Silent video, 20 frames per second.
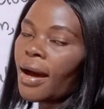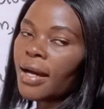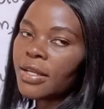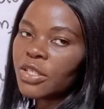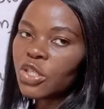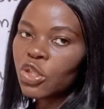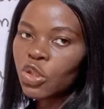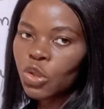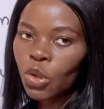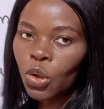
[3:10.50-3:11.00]

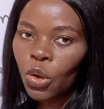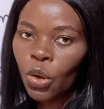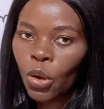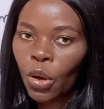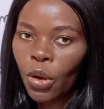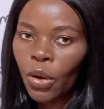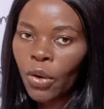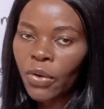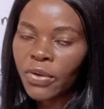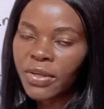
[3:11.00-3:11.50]
and so
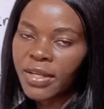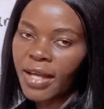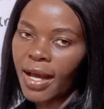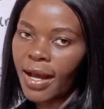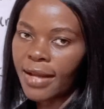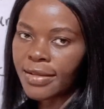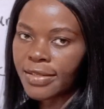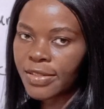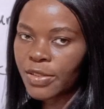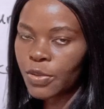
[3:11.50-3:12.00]
on
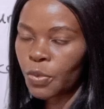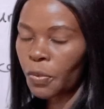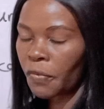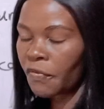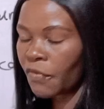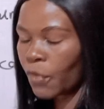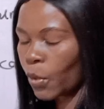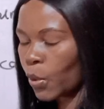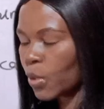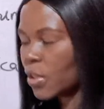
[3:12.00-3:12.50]
and so
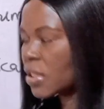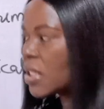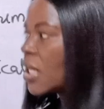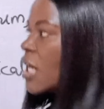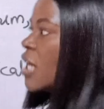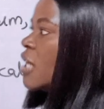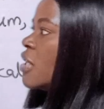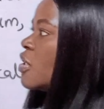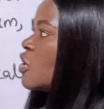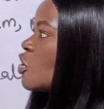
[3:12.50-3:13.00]

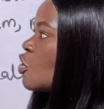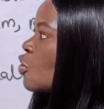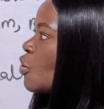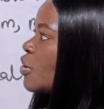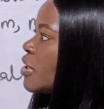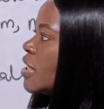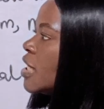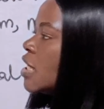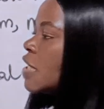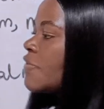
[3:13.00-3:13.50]
forth.
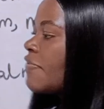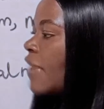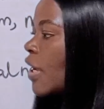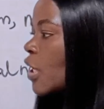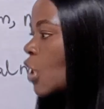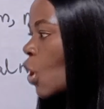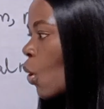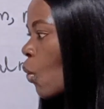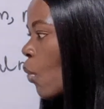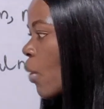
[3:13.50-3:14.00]
So these vector